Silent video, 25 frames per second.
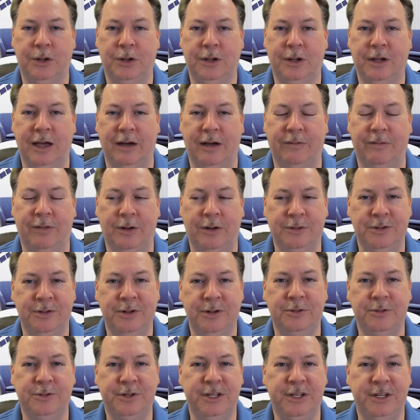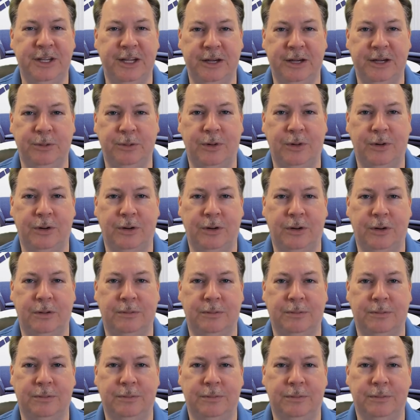I've also seen where,
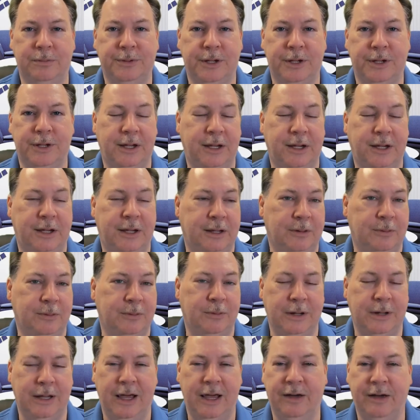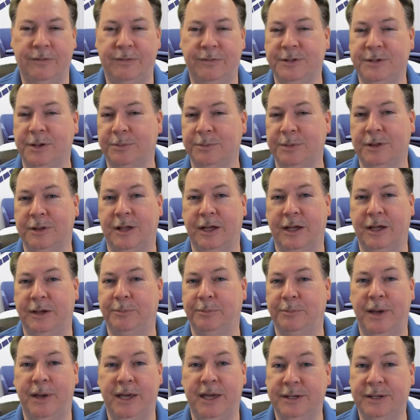say, we have something like
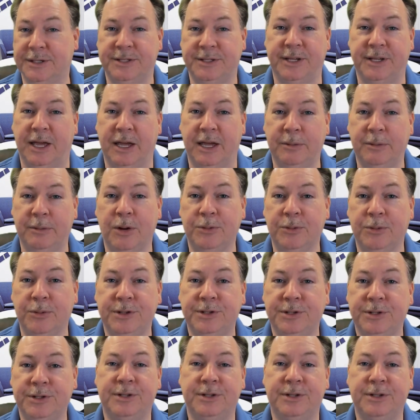pay to stay bonus,